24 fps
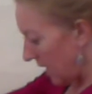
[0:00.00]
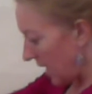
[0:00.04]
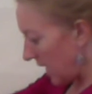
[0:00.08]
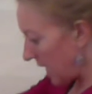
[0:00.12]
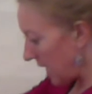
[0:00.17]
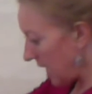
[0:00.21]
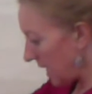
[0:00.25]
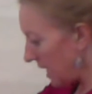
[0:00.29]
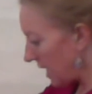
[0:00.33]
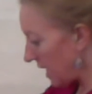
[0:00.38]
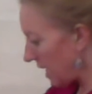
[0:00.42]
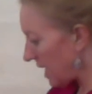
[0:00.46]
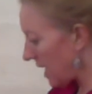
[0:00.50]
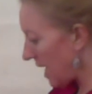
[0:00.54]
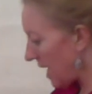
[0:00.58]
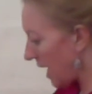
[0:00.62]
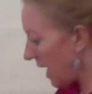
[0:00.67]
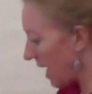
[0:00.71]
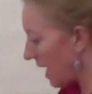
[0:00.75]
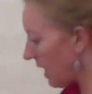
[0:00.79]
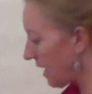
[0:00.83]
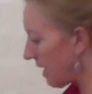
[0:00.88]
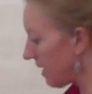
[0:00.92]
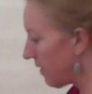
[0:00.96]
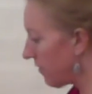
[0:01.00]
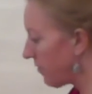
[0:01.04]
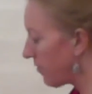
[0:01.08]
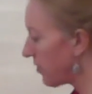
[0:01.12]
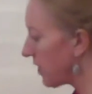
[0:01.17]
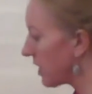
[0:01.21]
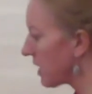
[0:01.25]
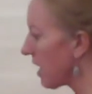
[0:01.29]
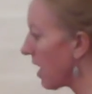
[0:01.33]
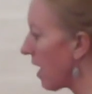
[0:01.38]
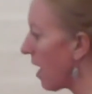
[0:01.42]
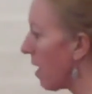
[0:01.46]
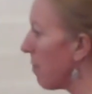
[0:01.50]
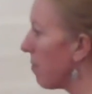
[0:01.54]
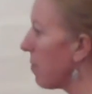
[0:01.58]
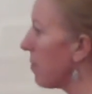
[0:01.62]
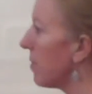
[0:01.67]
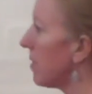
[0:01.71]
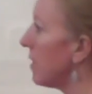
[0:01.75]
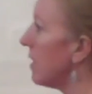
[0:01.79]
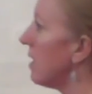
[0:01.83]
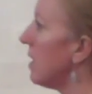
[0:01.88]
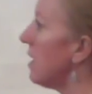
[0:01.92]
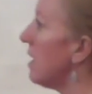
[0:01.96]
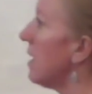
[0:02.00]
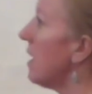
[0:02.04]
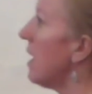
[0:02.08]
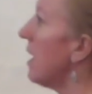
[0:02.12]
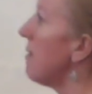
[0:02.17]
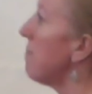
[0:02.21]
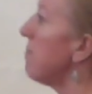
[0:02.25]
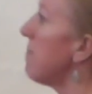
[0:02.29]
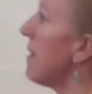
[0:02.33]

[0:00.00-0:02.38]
Inhale, lifting up and